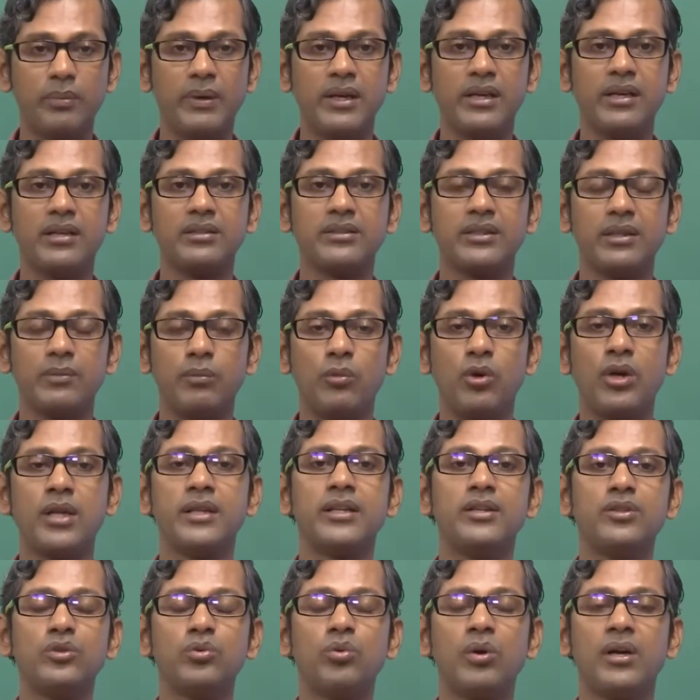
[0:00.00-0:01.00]
particles are more
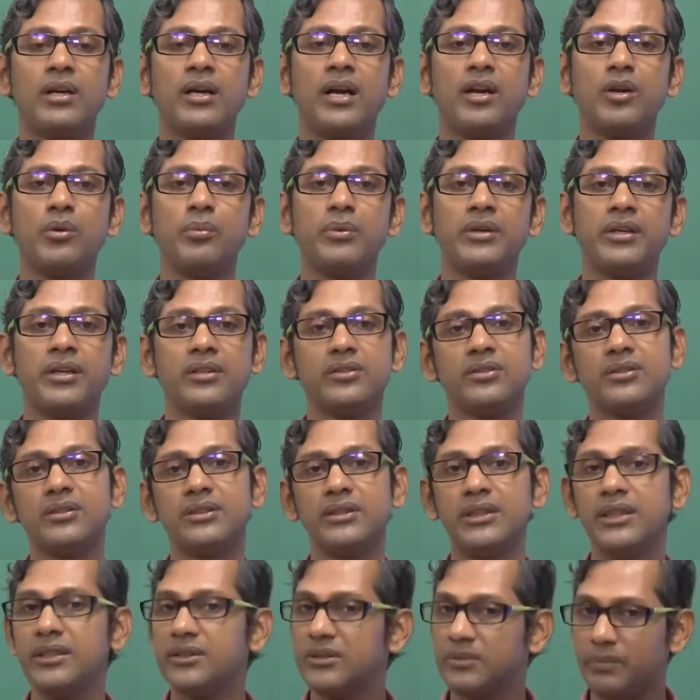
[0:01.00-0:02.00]
than 200 nanometers.
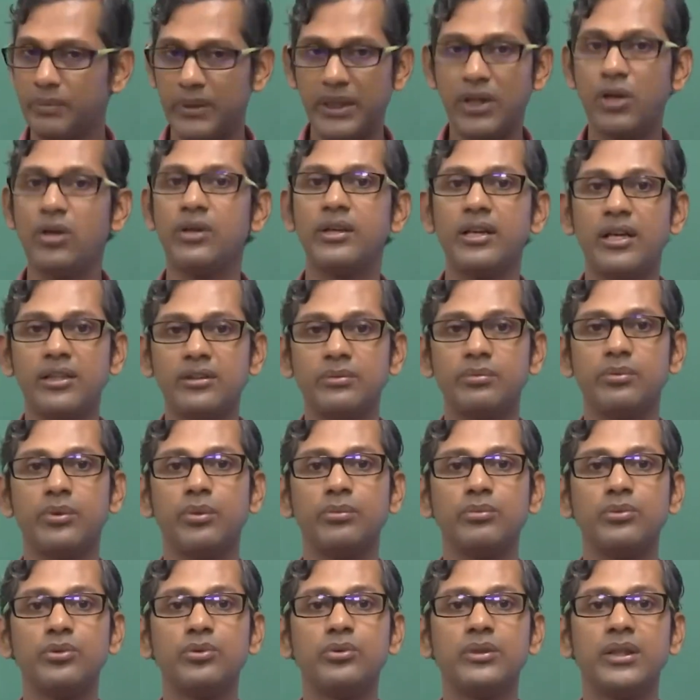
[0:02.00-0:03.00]
This may not
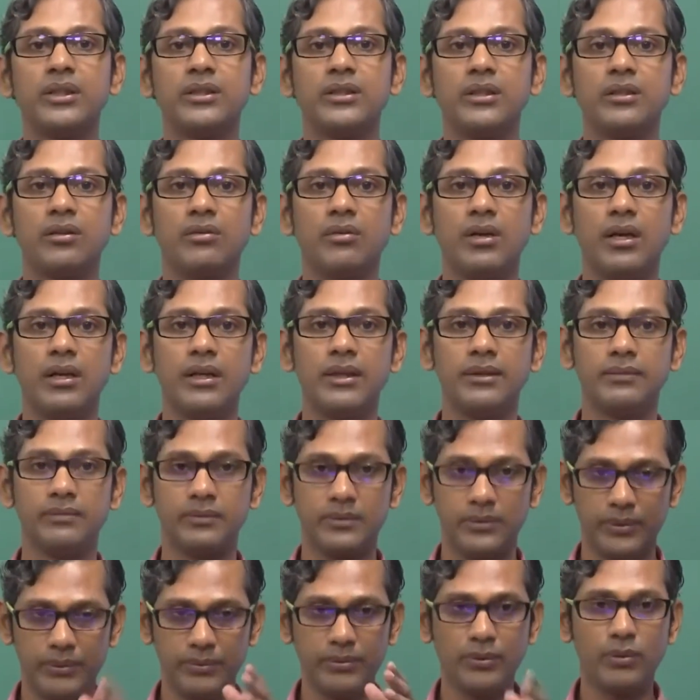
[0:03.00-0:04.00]
transform to tetragonal
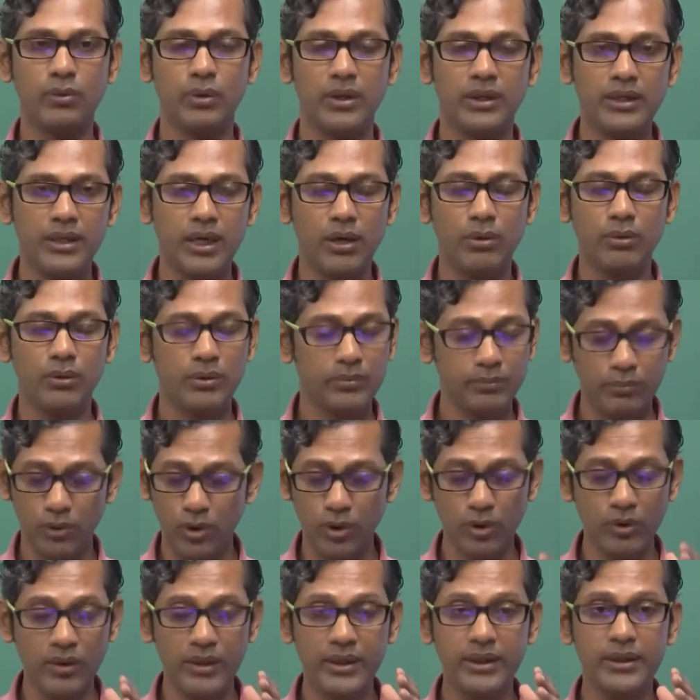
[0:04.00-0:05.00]
if you cool it down,
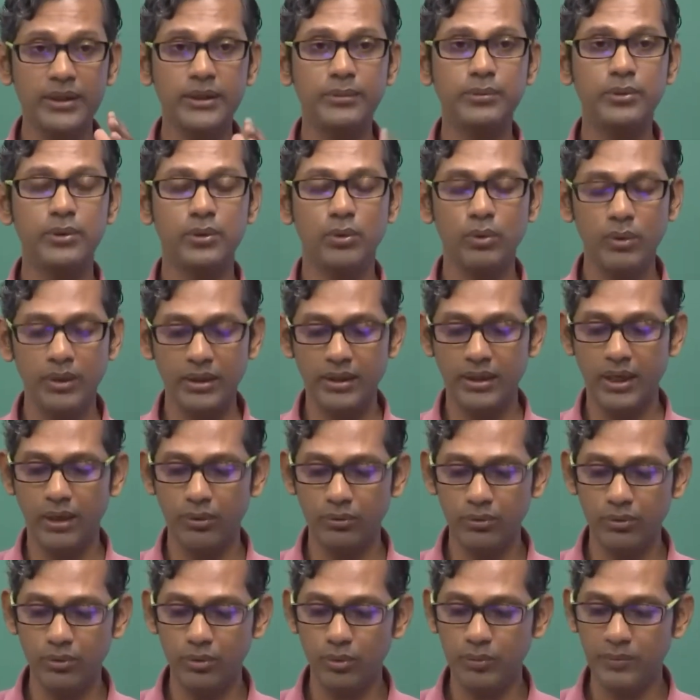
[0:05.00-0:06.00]
monoclinic if you cool it
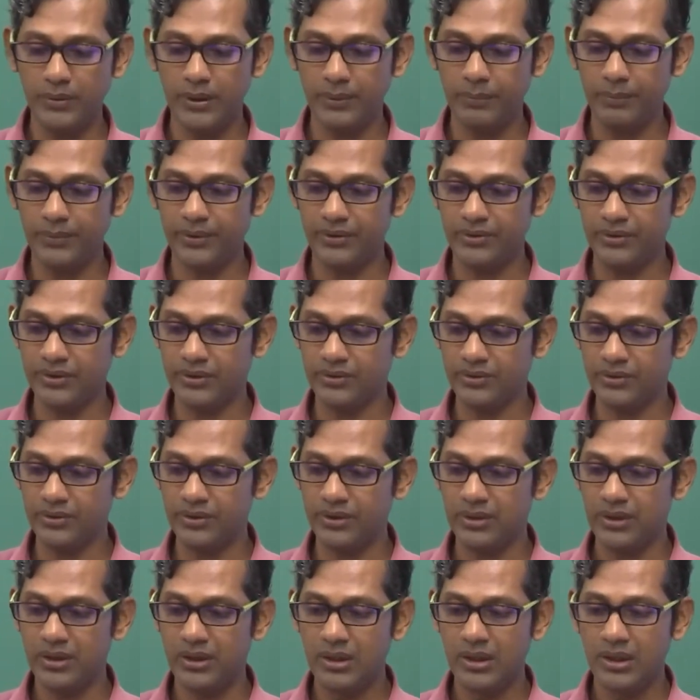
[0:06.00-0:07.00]
down to room temperatures.
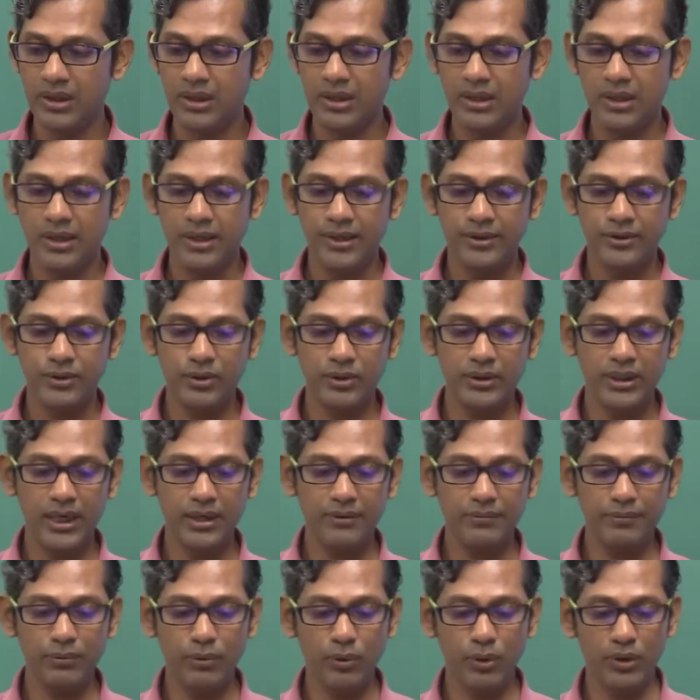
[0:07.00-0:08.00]
So
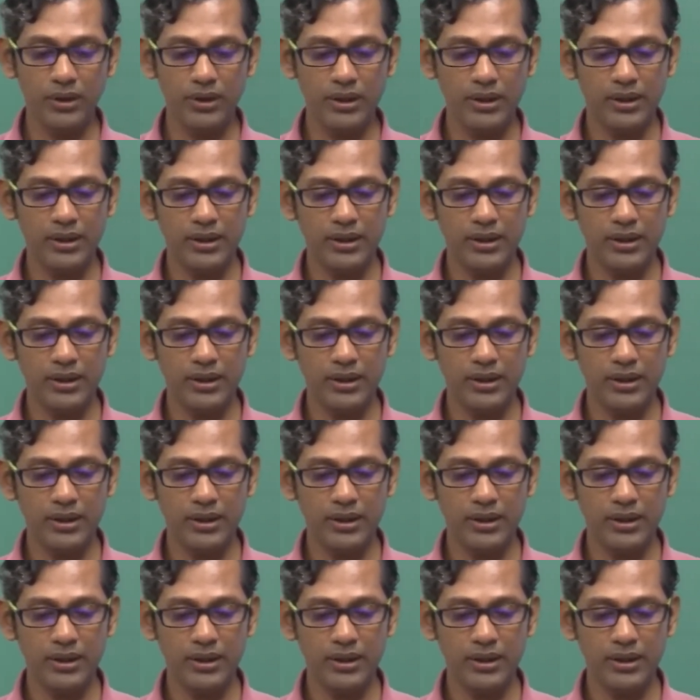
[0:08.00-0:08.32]
therefore,